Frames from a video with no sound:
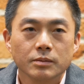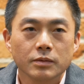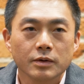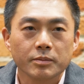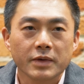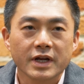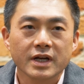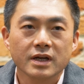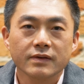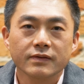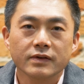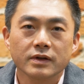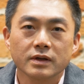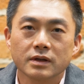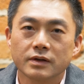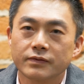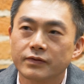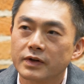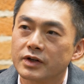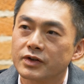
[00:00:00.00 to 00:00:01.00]
but many of the
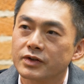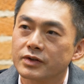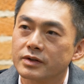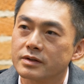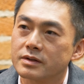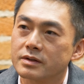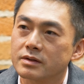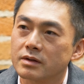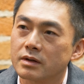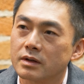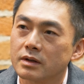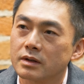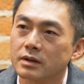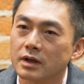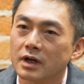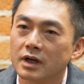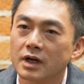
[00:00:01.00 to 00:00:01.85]
innovations are